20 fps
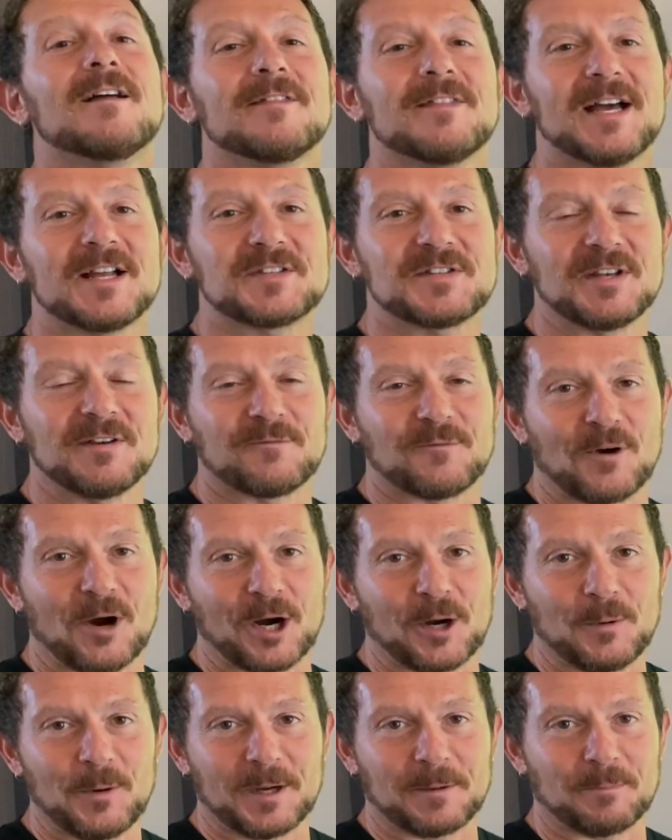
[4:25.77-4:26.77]
That's it for our
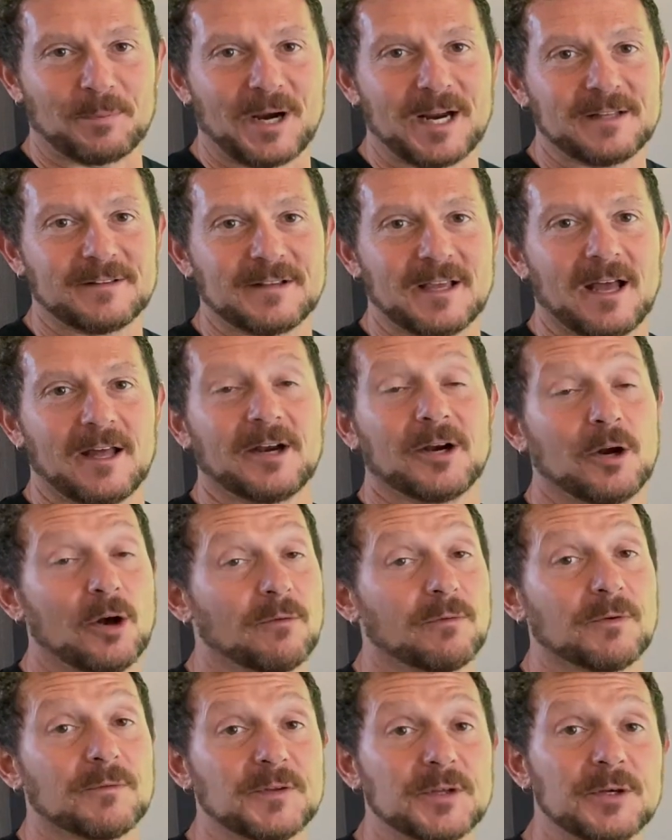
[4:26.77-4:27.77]
quick breakdown and
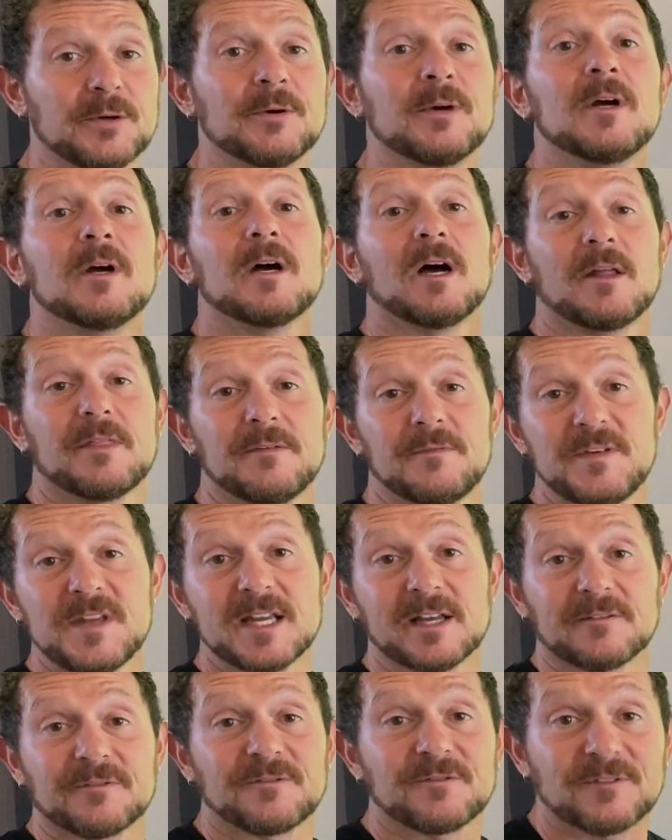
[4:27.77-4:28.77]
overview of the
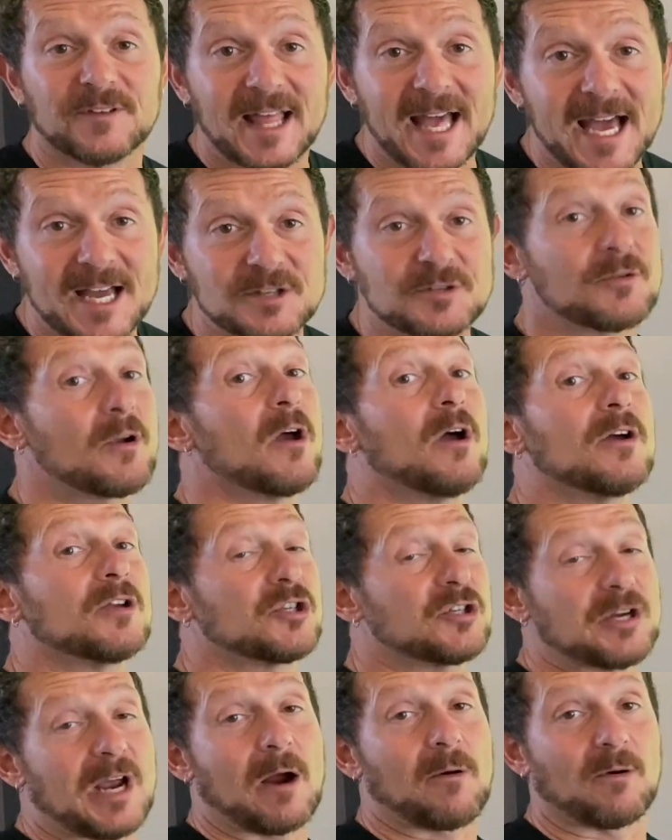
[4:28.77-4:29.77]
Viega Flash
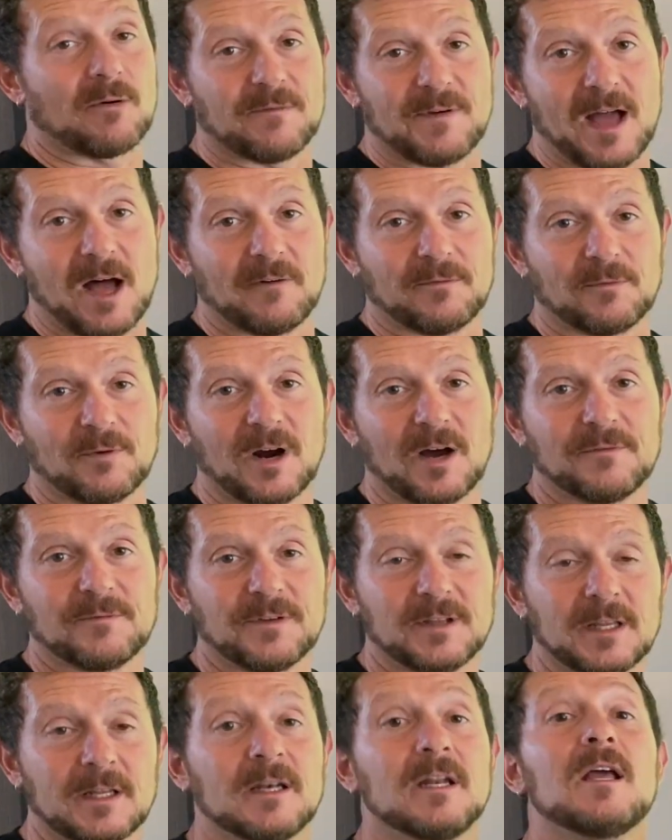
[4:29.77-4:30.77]
Shower Valve
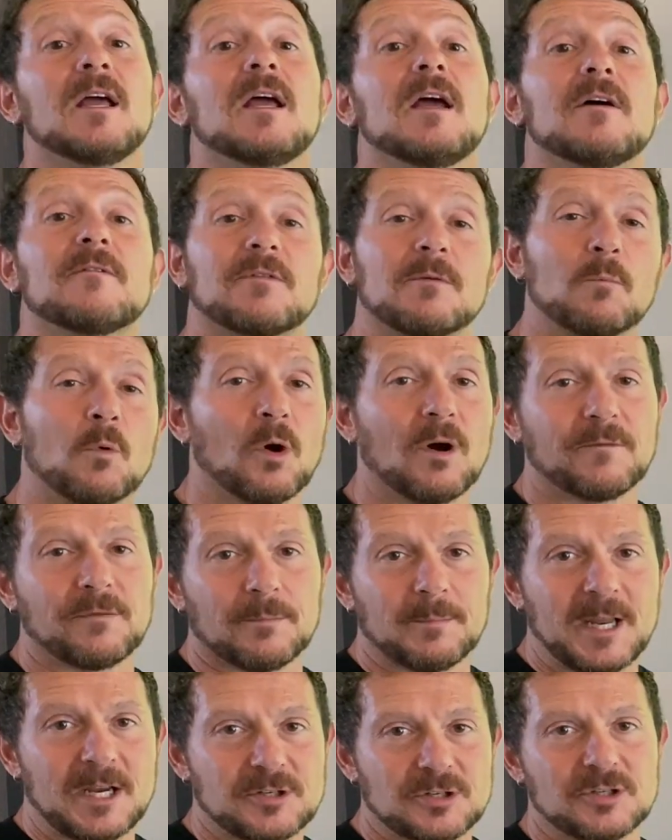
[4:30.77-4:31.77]
rough-in. For more
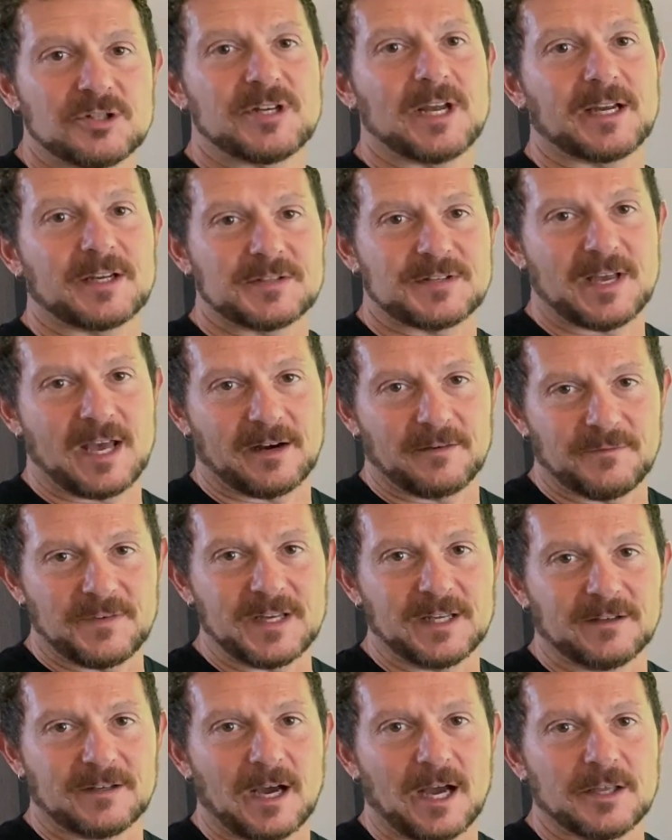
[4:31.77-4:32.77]
information, check us out at
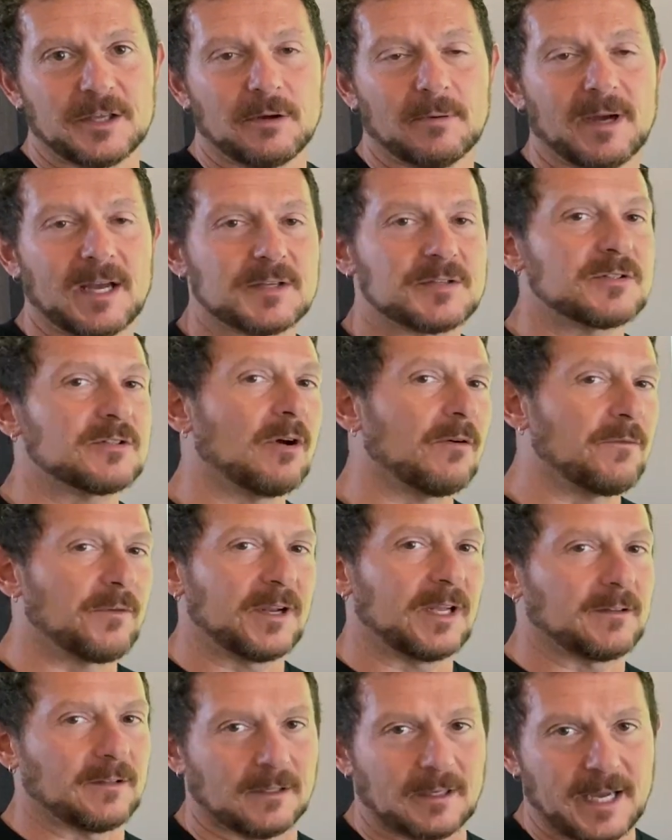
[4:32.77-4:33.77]
viega.us. Don't
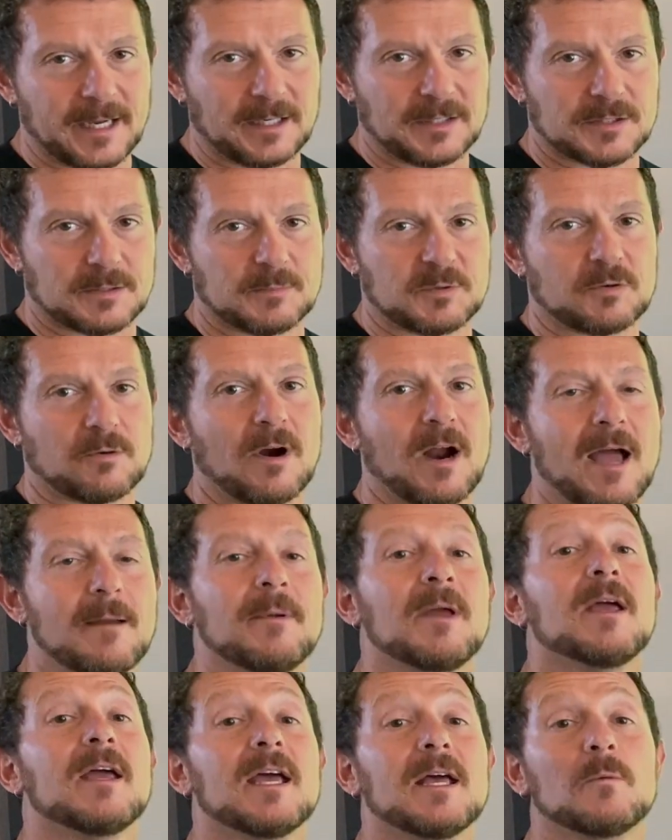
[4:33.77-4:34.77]
forget to like and subscribe,
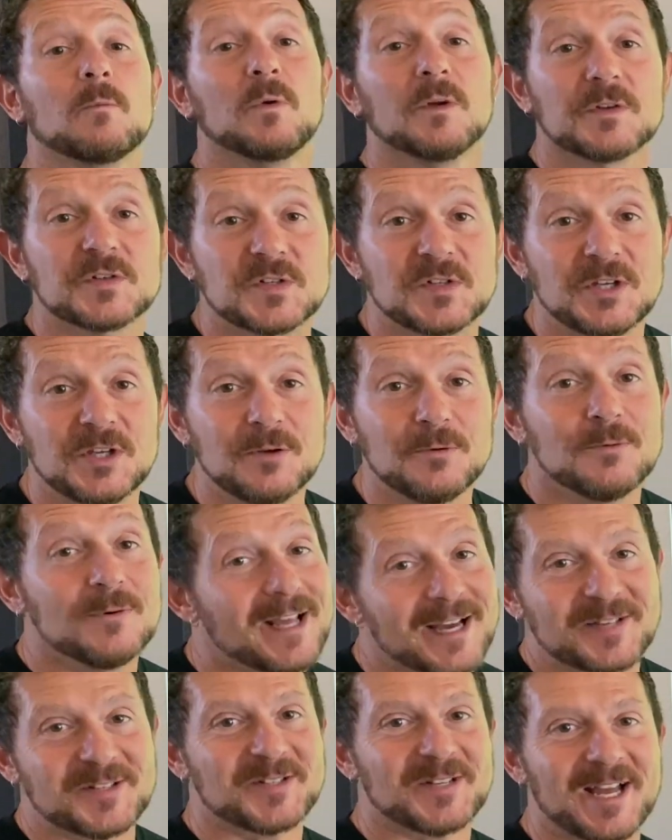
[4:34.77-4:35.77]
and we'll see you
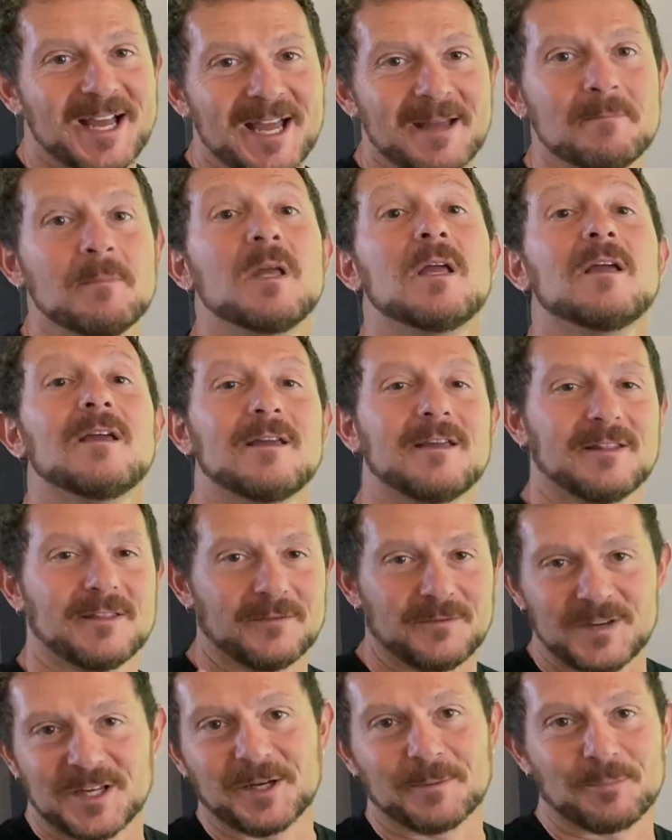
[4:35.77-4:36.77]
next time in the
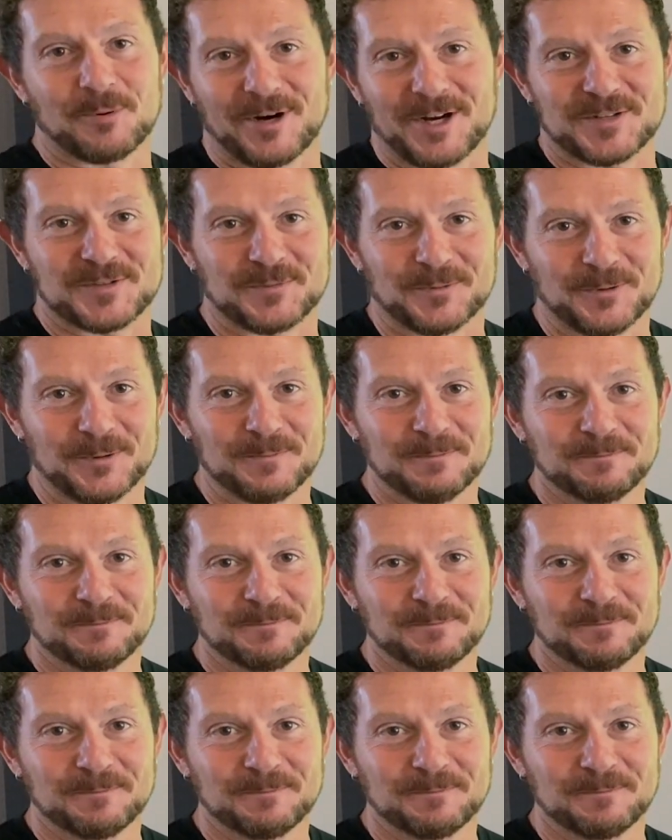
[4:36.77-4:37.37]
Viega Press Room.